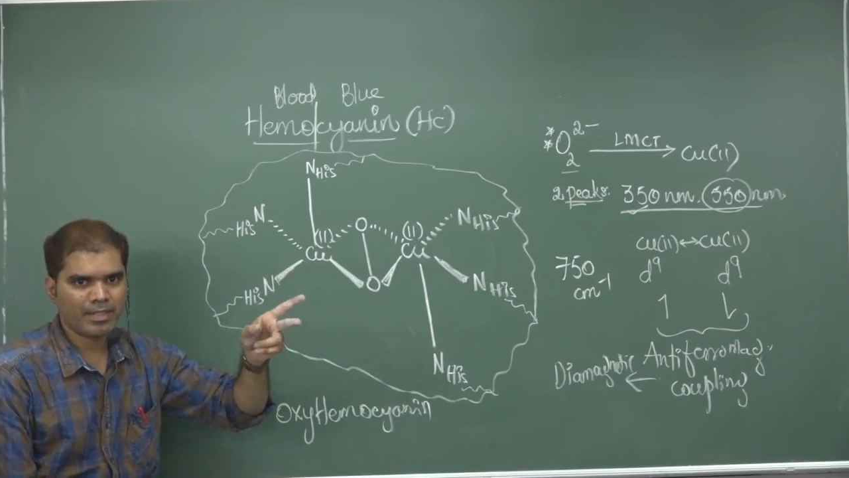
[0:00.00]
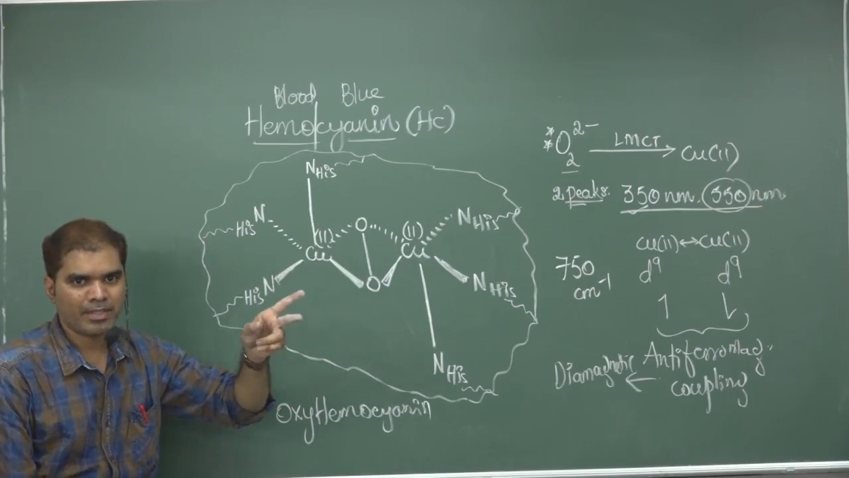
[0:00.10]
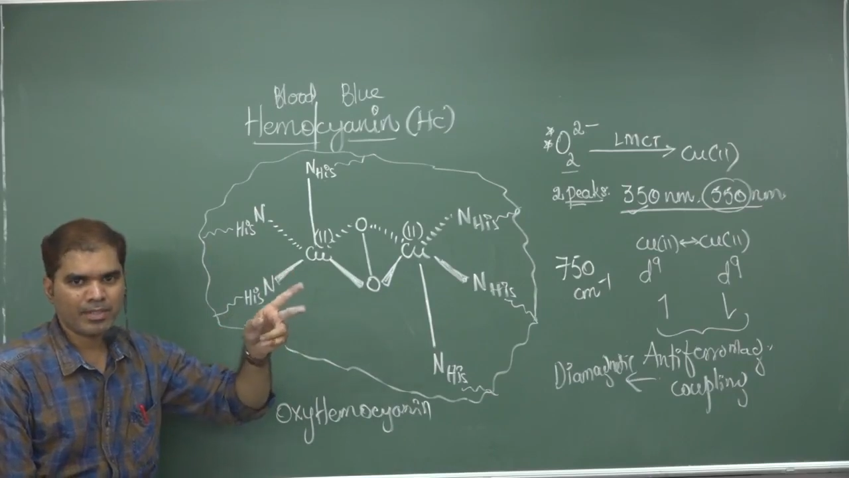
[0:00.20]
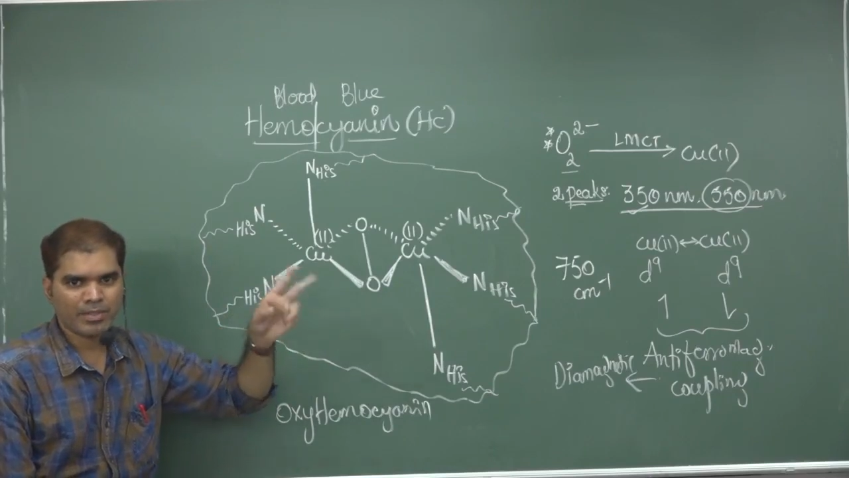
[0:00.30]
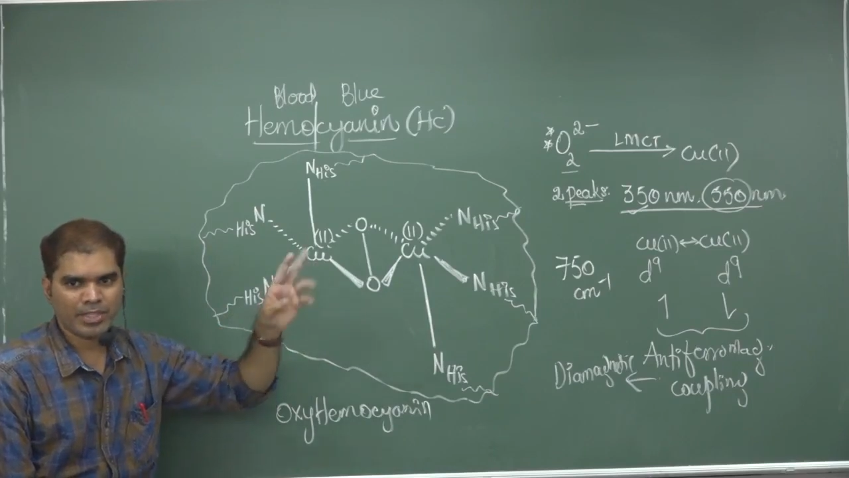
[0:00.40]

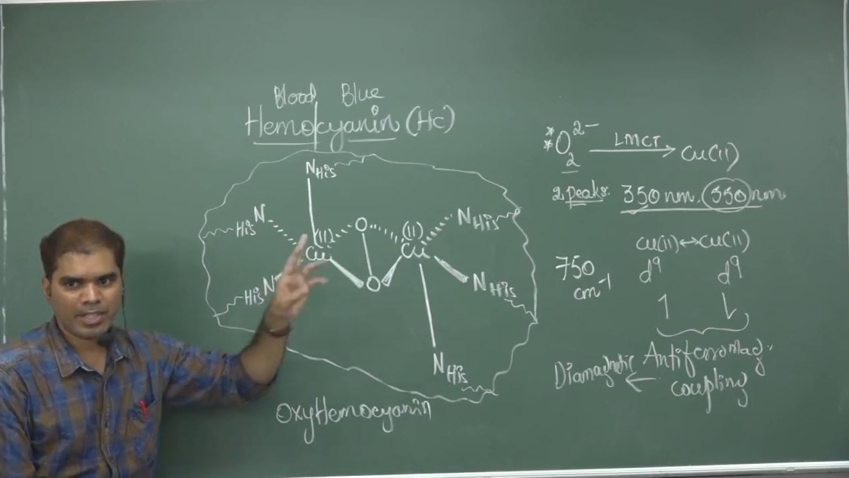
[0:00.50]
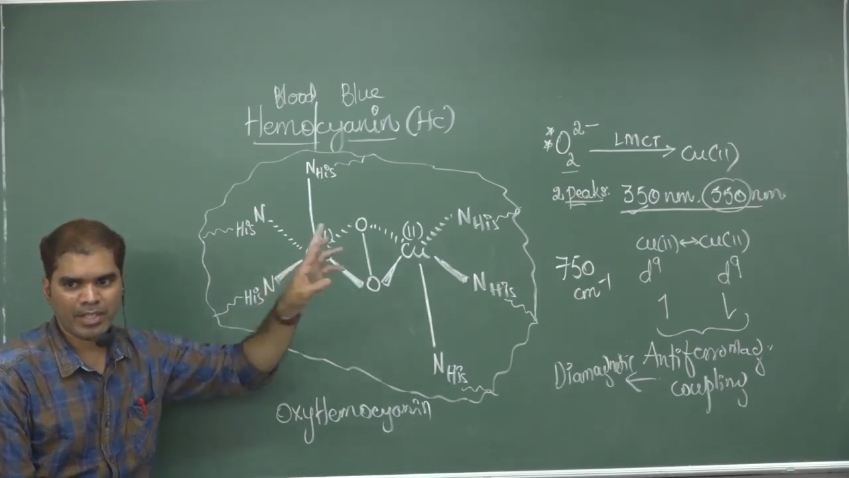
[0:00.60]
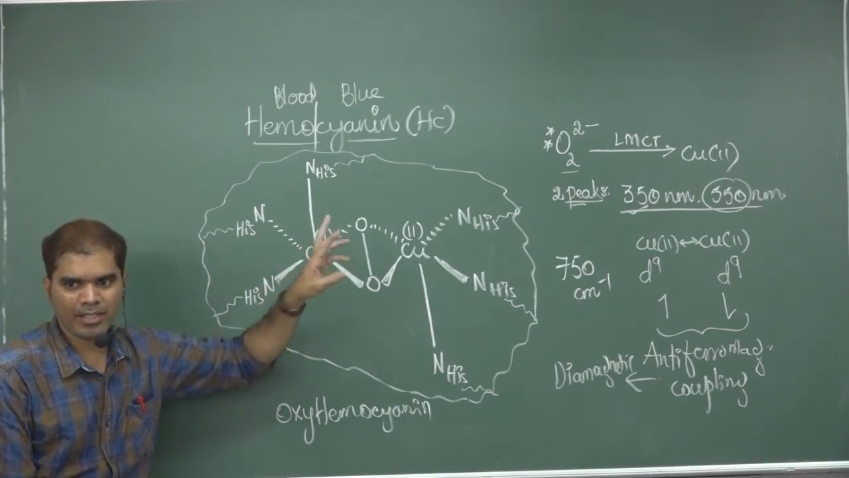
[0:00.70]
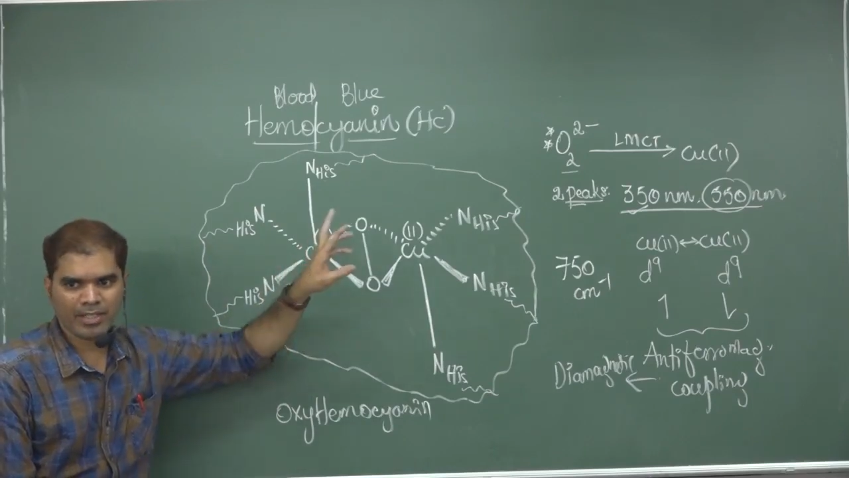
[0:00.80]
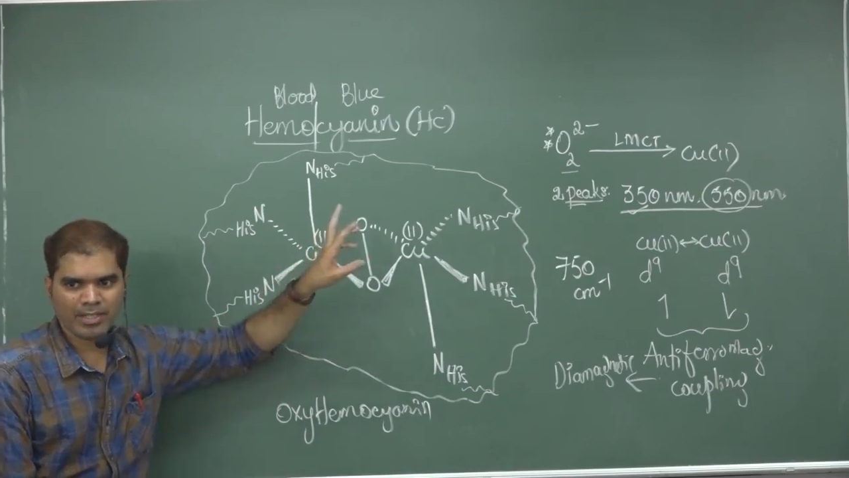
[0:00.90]
So
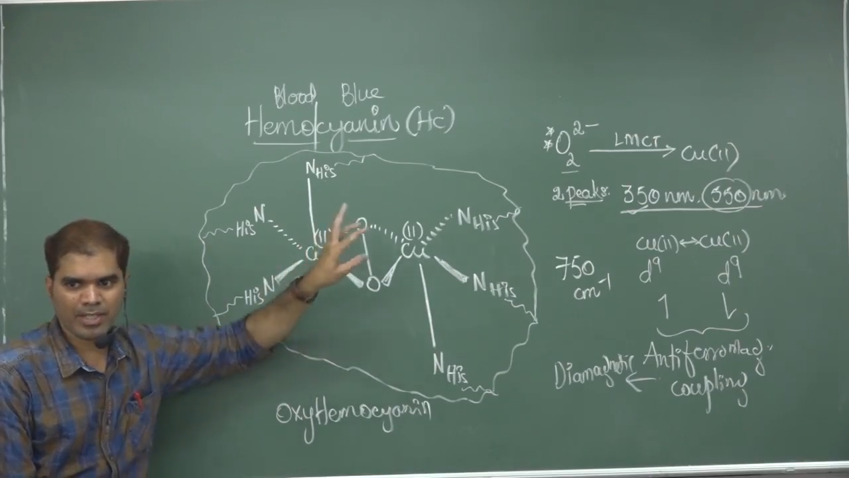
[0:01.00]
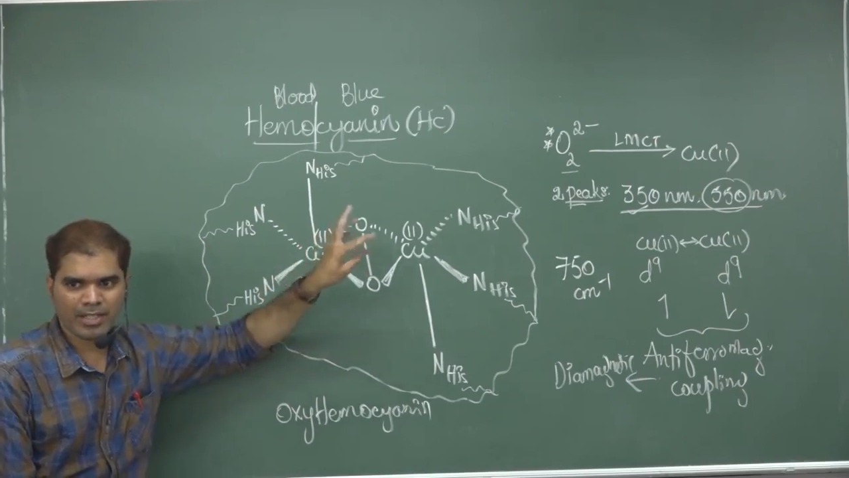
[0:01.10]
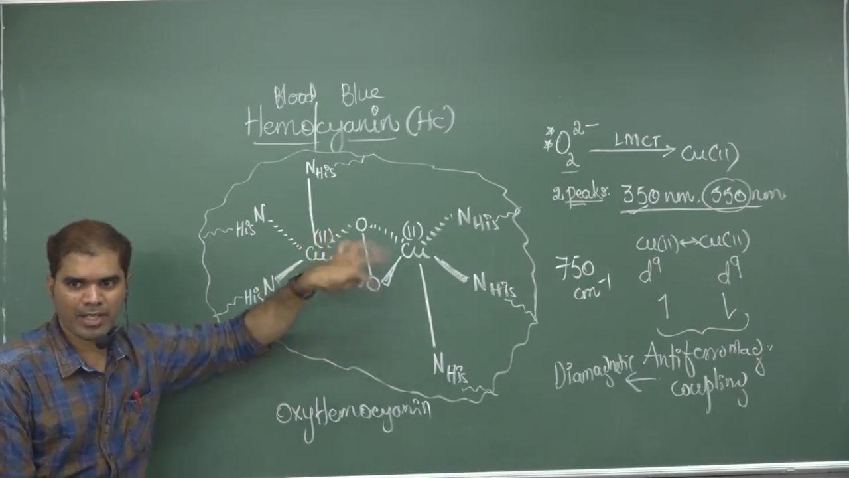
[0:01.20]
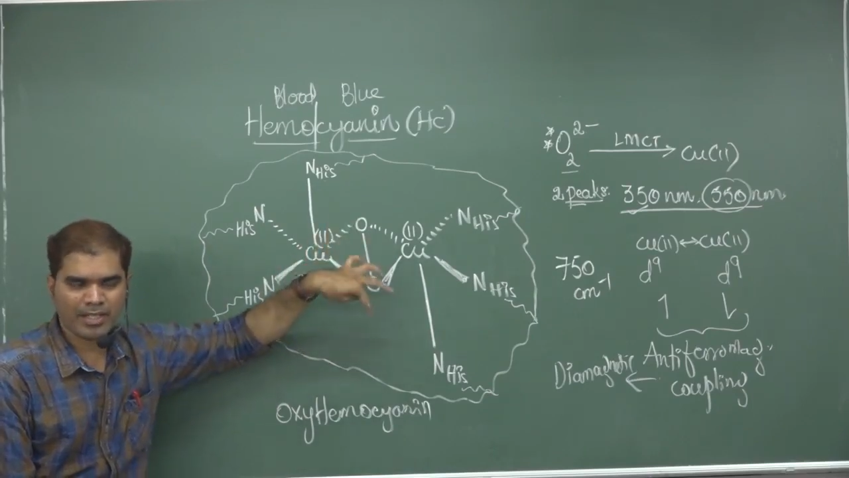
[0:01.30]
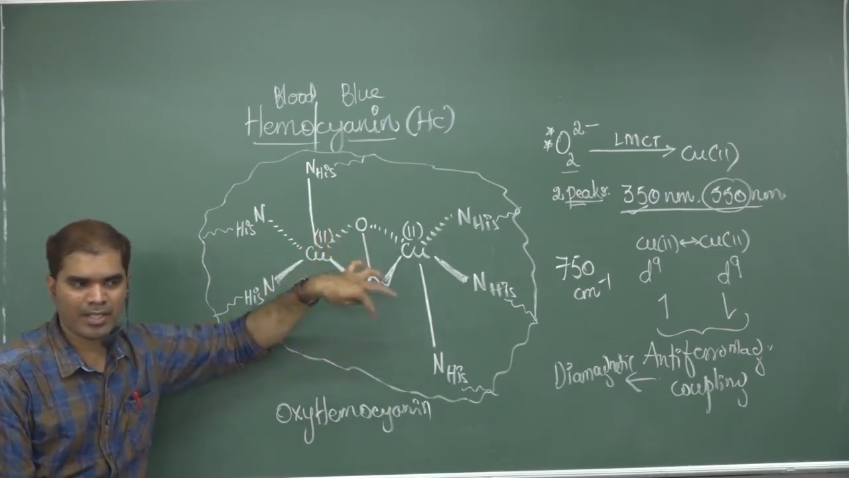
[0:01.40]
generally these are
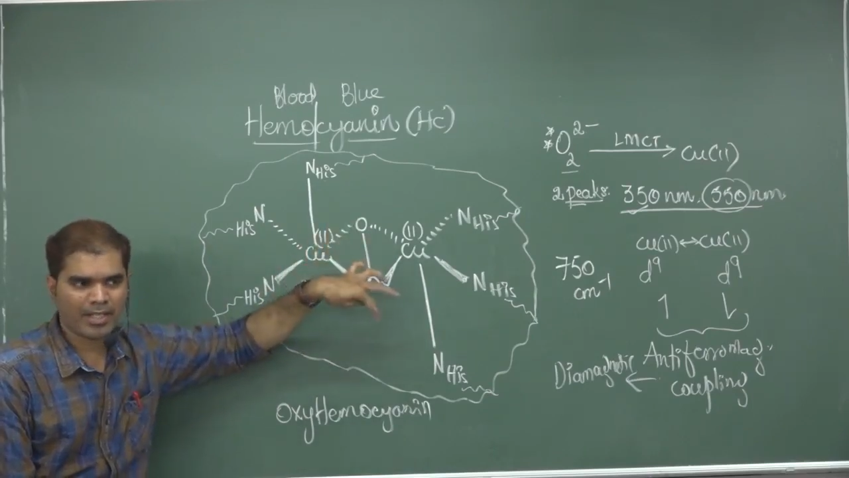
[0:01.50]
IR